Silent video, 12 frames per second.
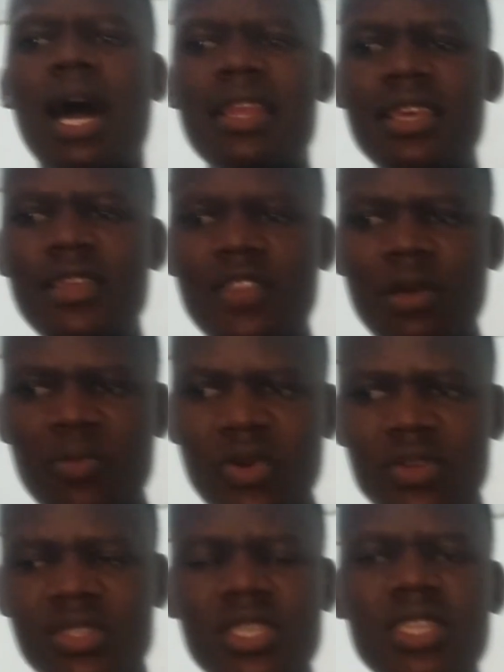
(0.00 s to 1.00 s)
And in the
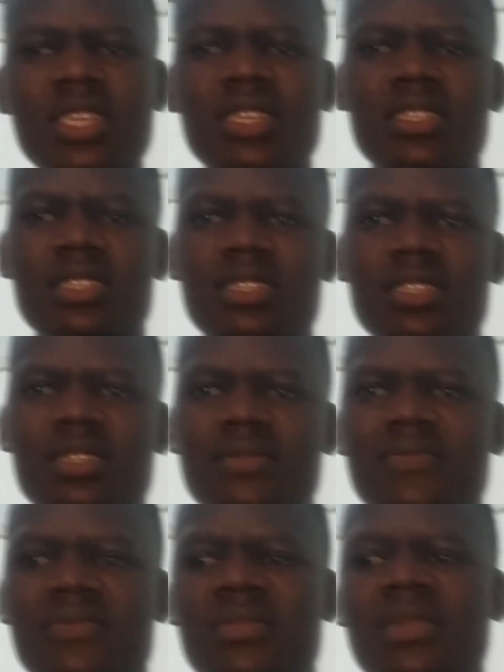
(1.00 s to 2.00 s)
proceedings,
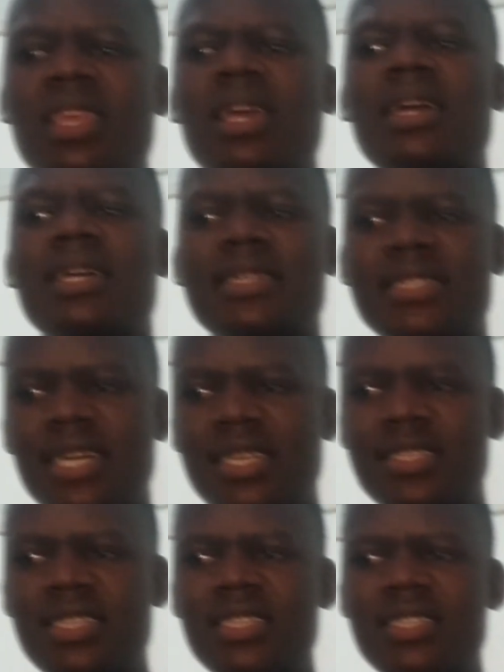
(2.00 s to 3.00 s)

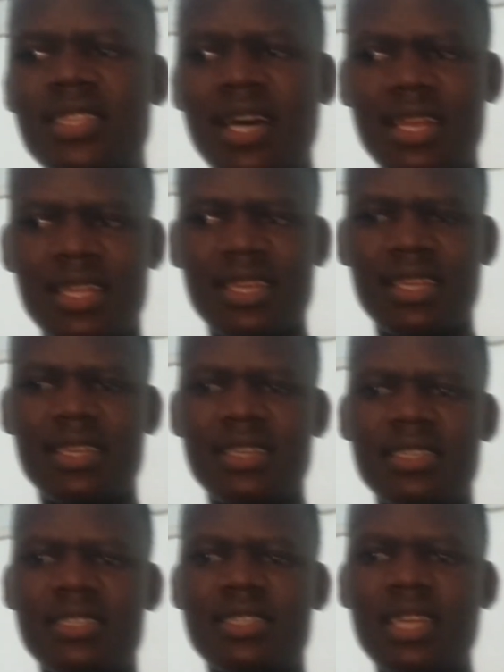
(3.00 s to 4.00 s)
Justice Thande
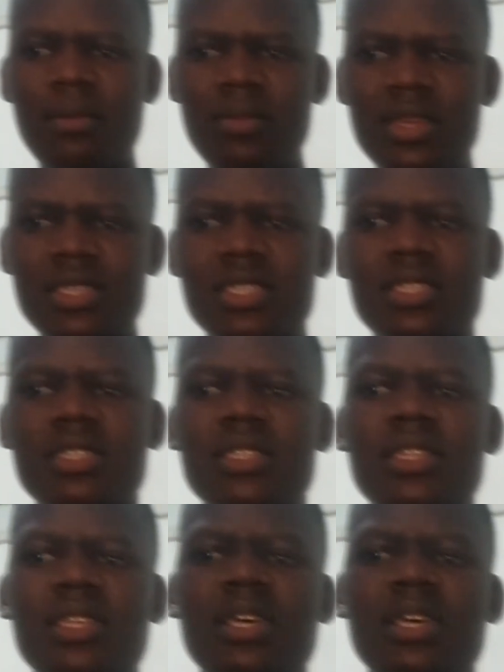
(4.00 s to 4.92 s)
established